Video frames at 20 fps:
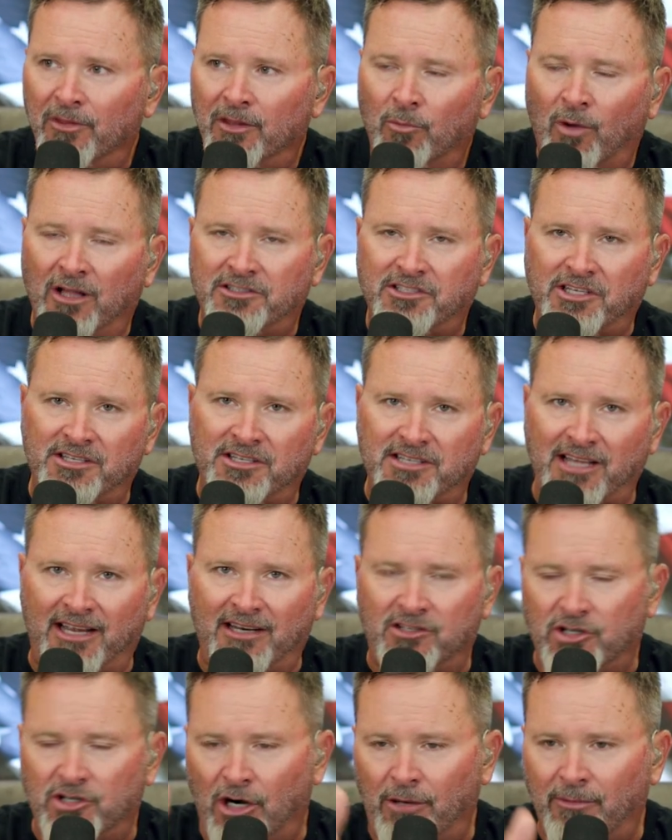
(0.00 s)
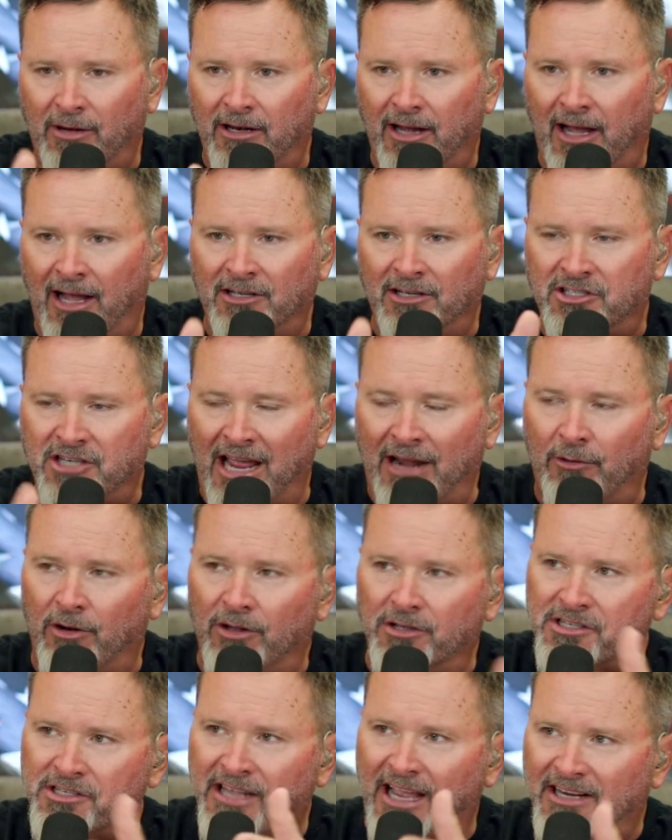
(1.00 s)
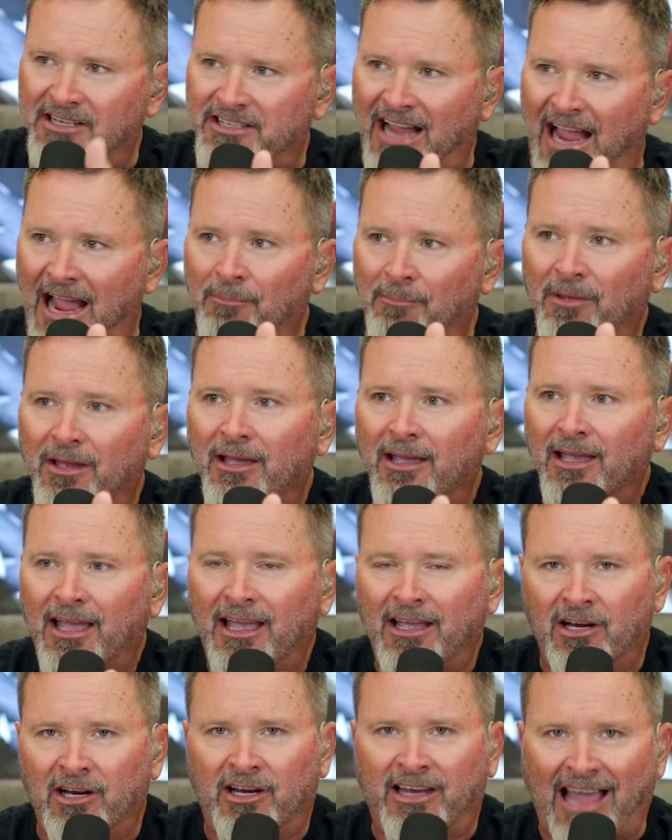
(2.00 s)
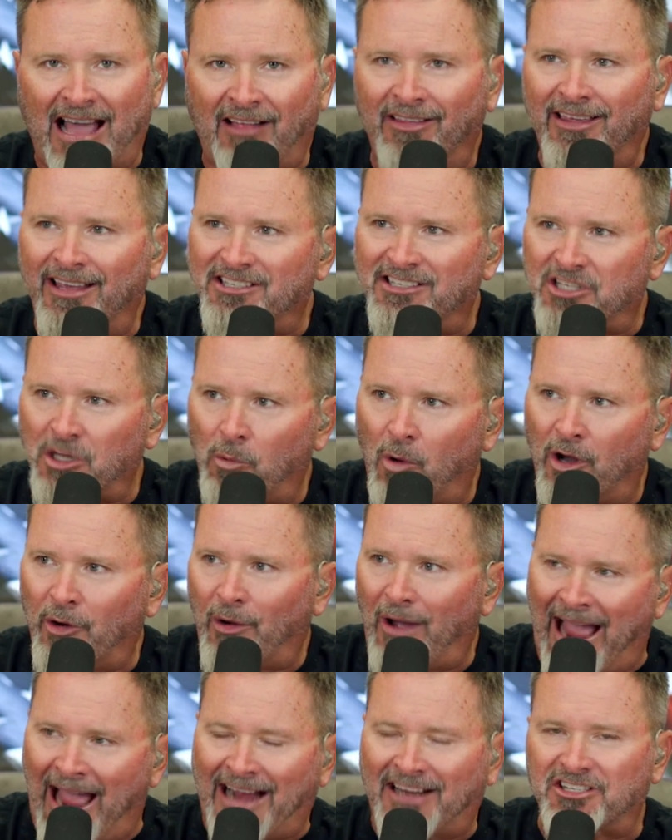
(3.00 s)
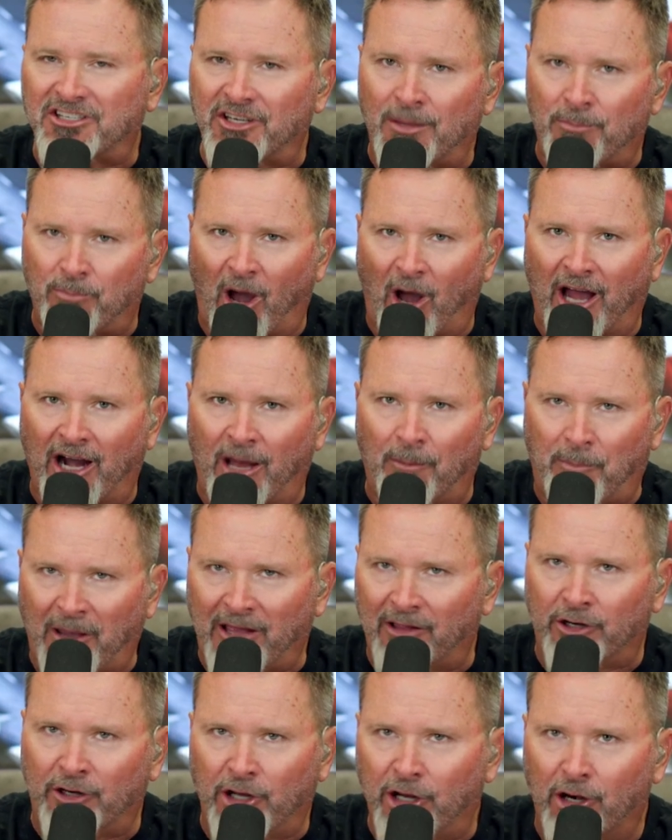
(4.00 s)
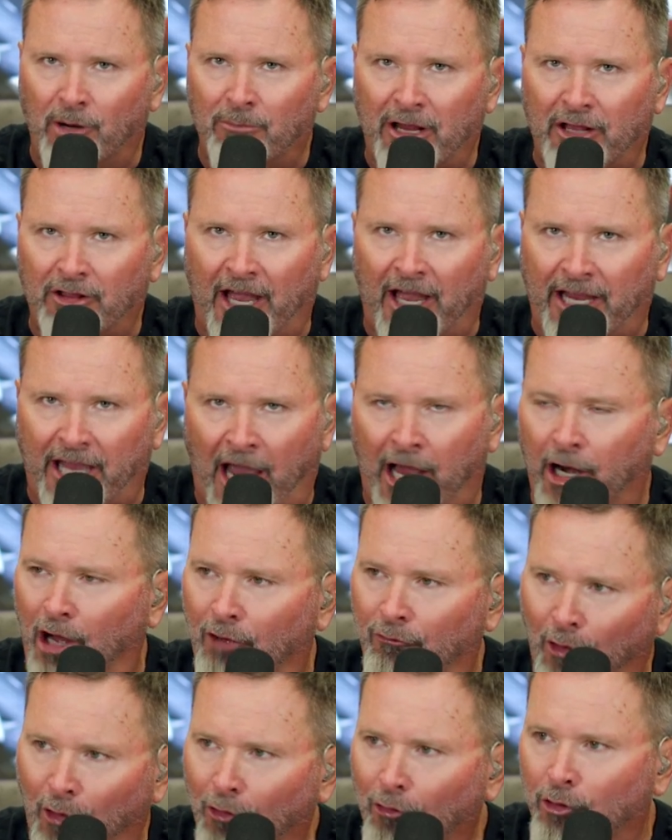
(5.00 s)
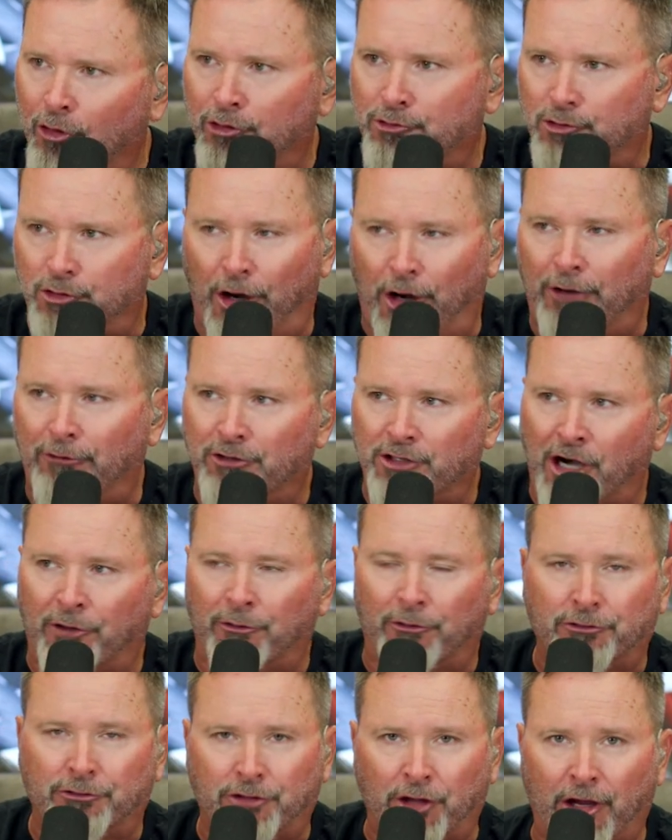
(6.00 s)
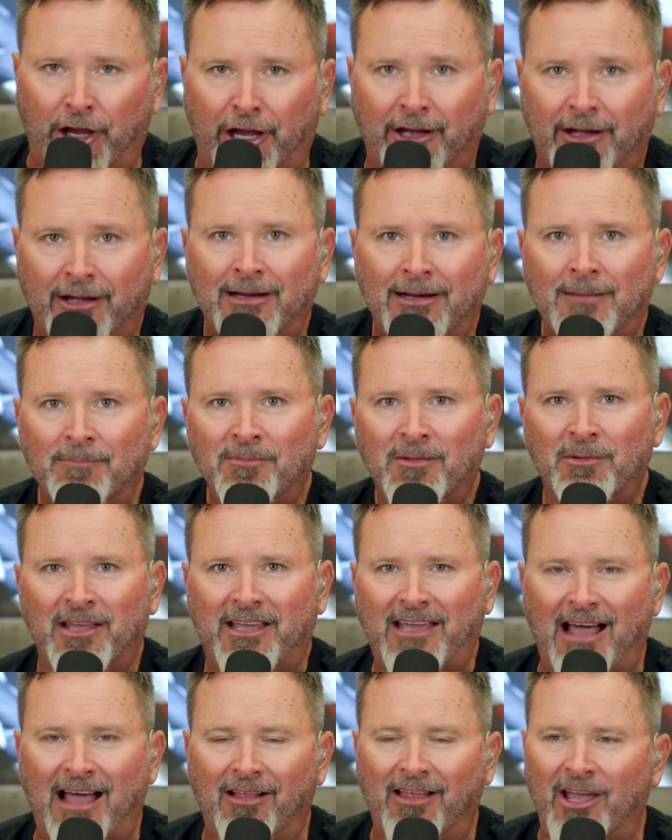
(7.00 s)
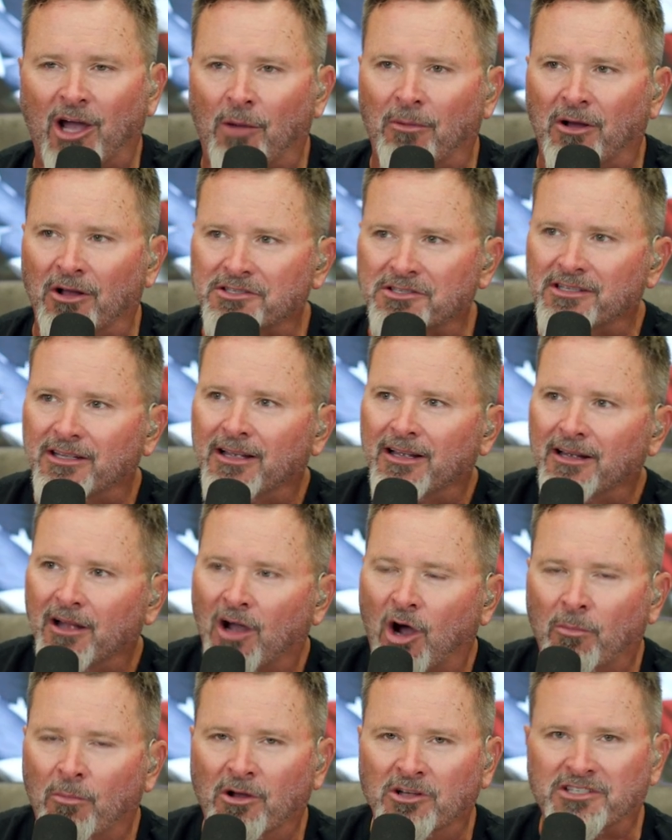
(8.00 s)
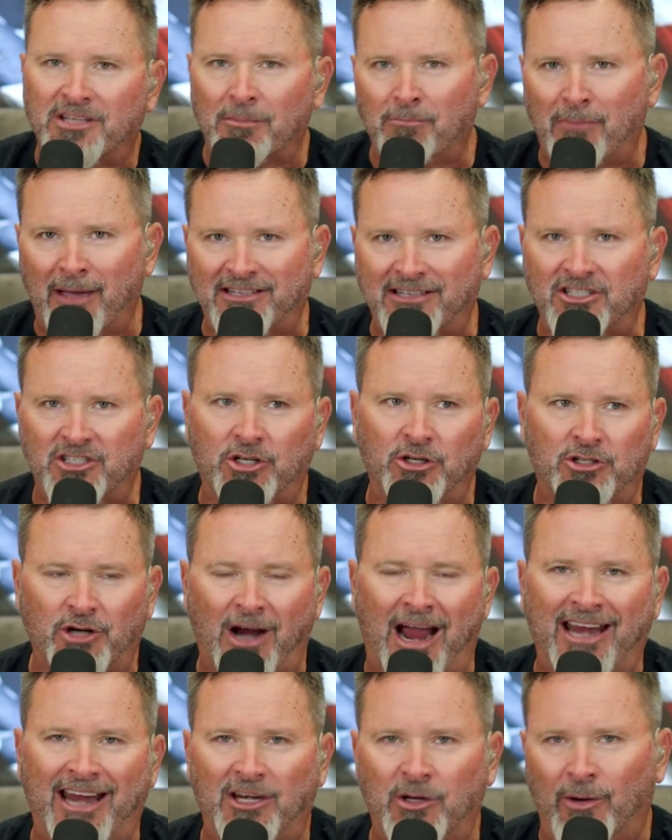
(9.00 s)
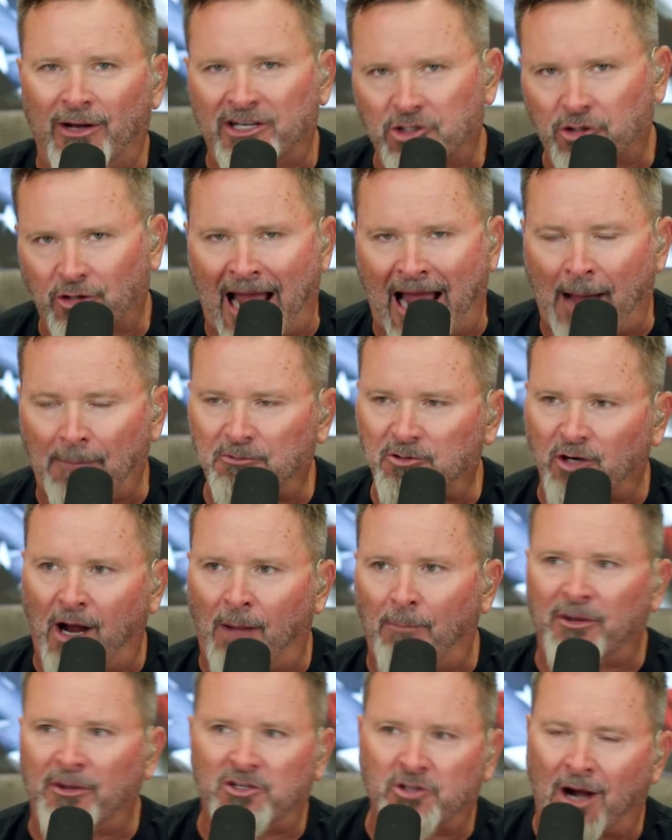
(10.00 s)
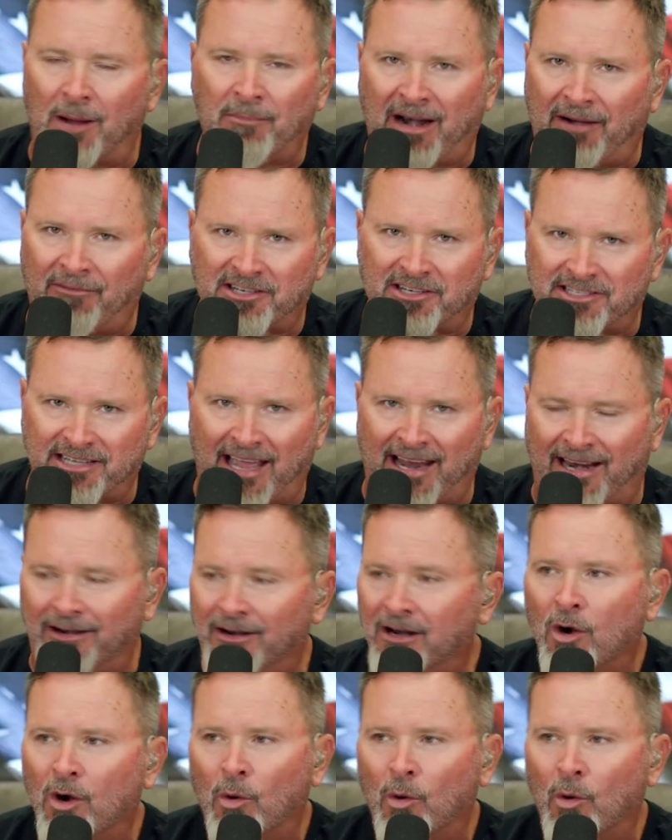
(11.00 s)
generals, the next time, Kelly's the one who actually brought up Hitler. You don't mean like Adolf Hitler's generals, do you? I mean, Kelly almost admits to trying to entrap Trump, but Trump never said it,